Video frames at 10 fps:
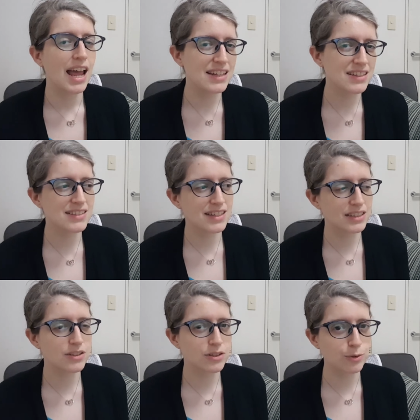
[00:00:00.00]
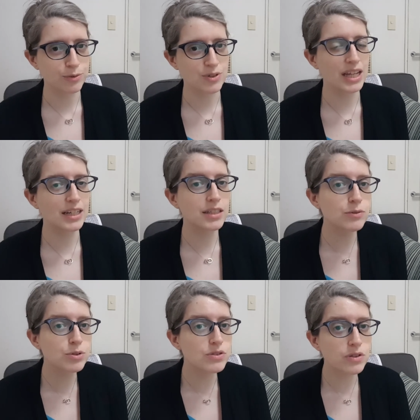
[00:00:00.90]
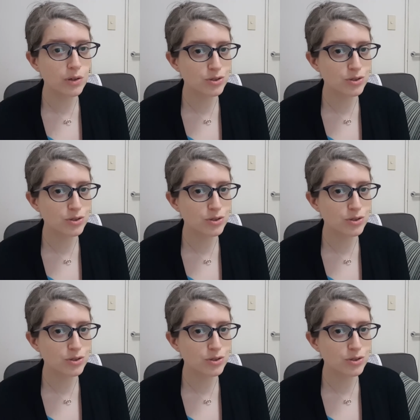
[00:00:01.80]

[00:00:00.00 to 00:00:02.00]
And the second and third, and it, it was so